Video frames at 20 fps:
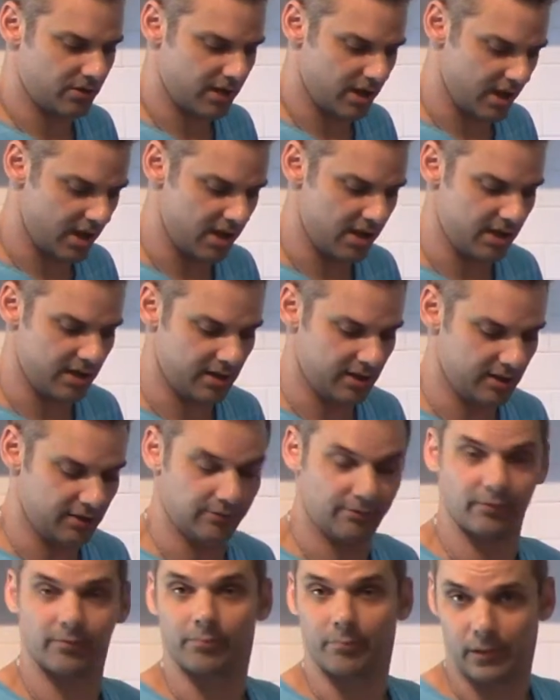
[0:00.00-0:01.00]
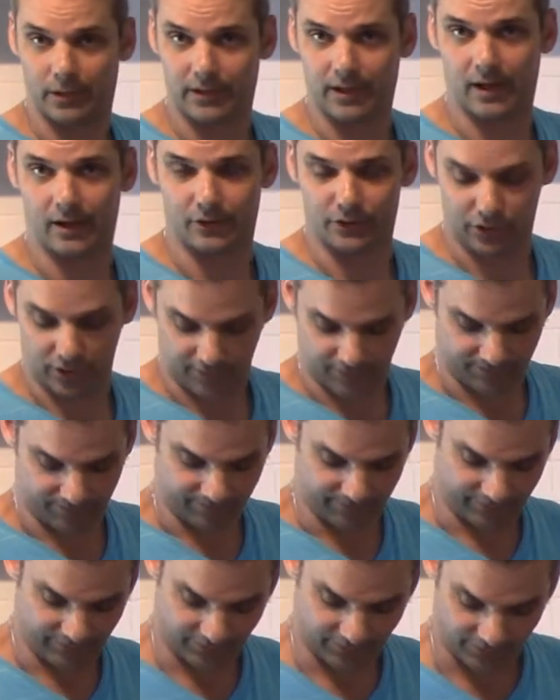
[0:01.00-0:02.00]
okay, in potato chip
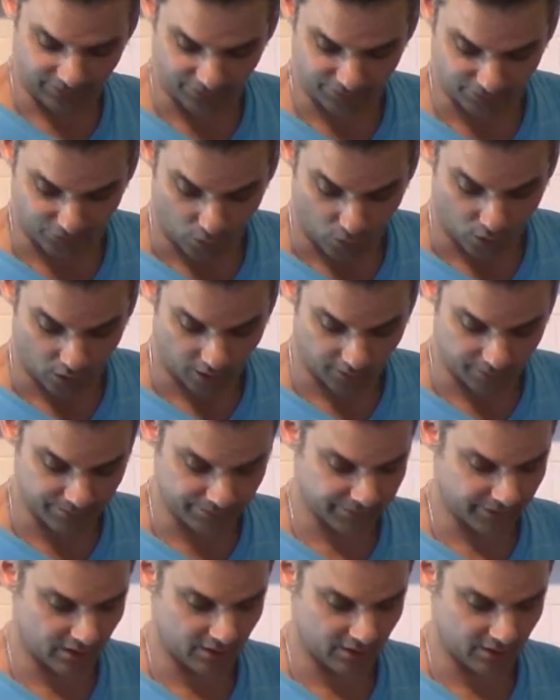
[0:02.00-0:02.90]
form.